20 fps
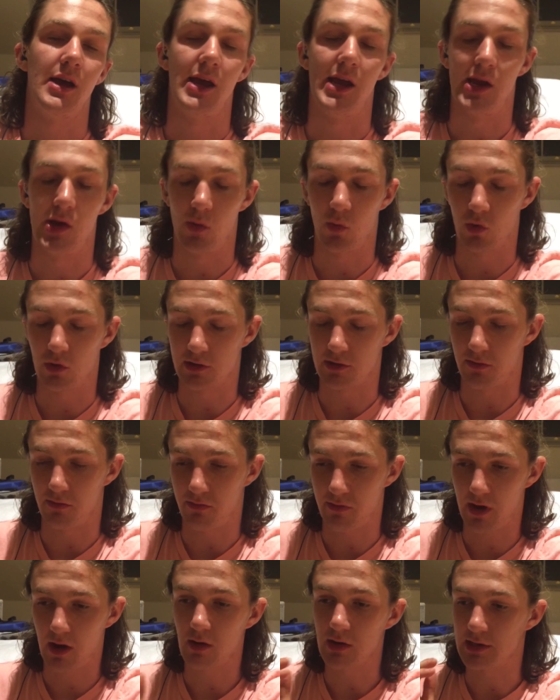It was a
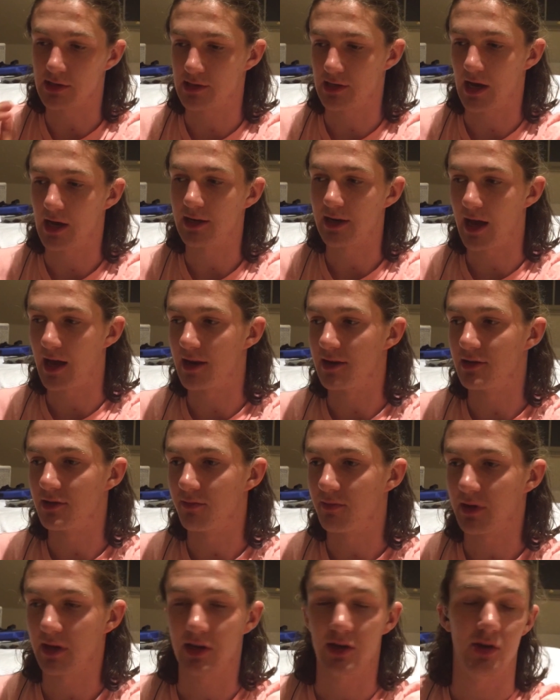very sad
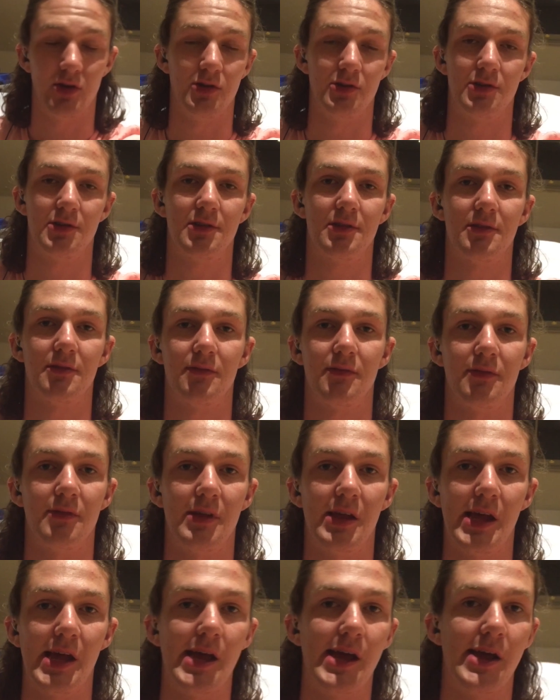end because
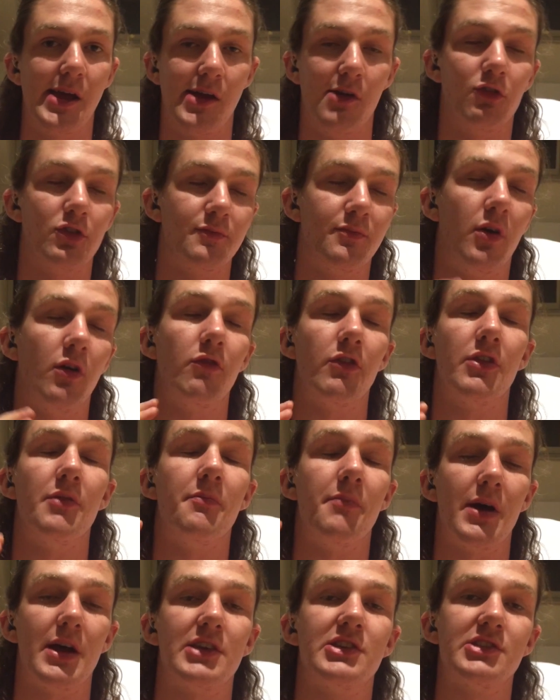it was probably the
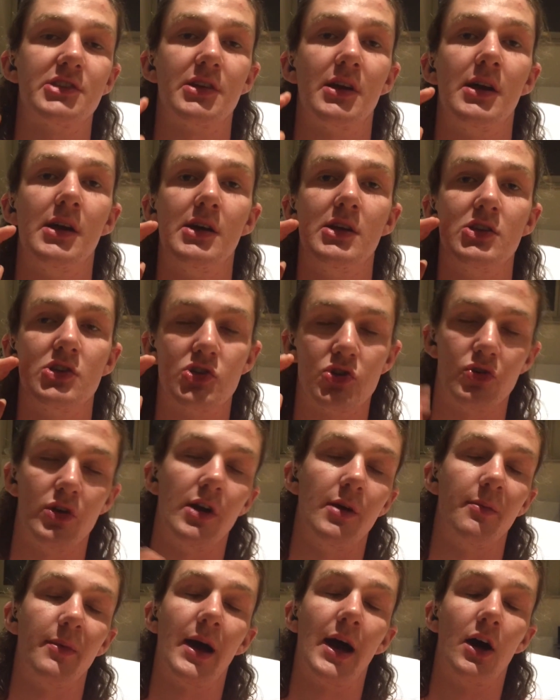best
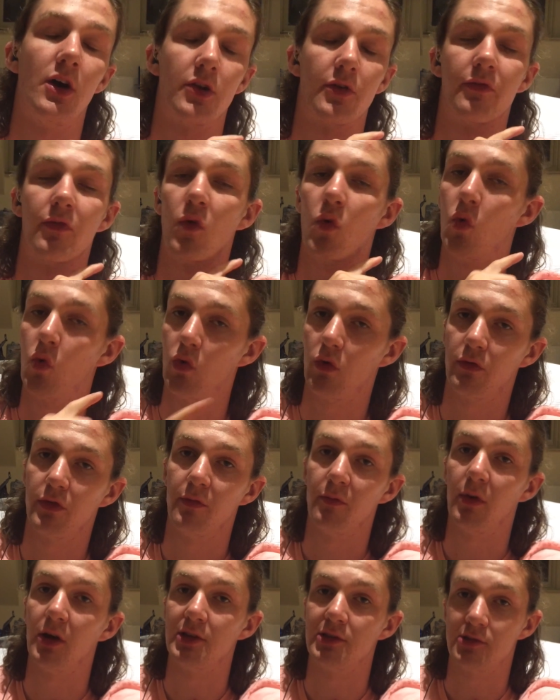trip out of all of
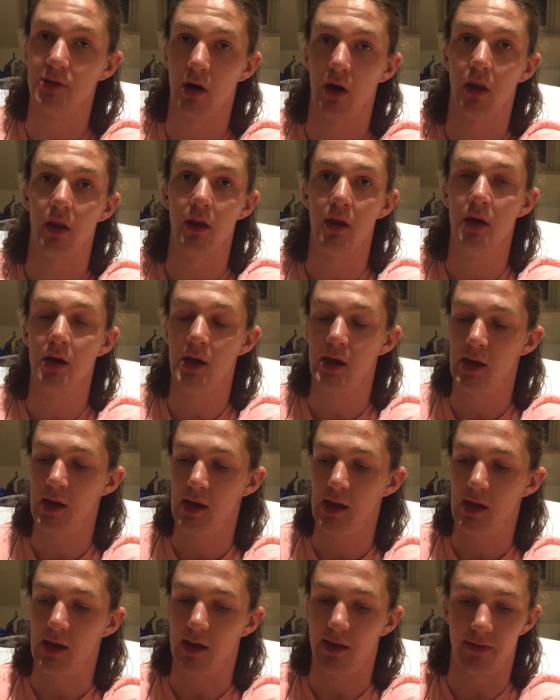them I'd done.
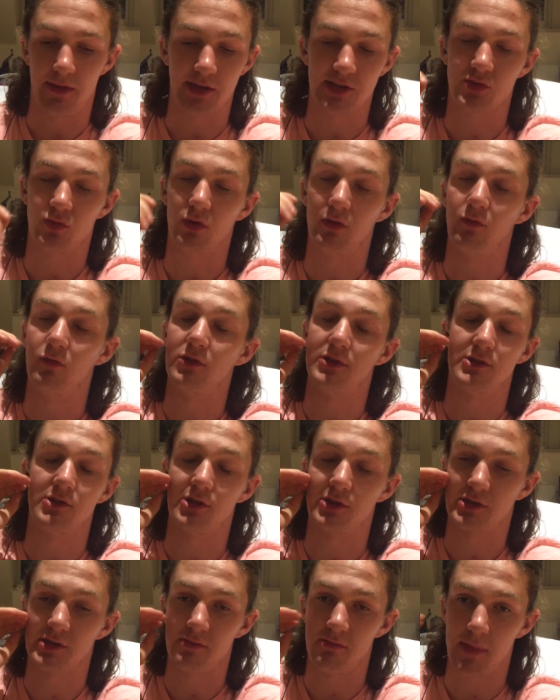and this one was
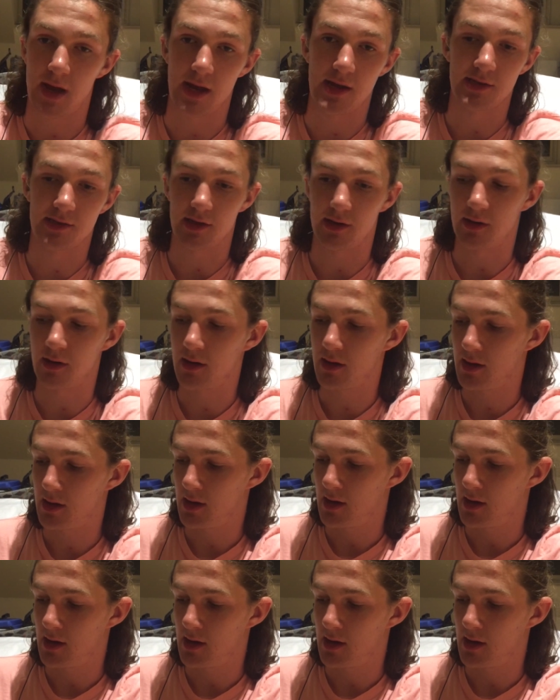just amazing.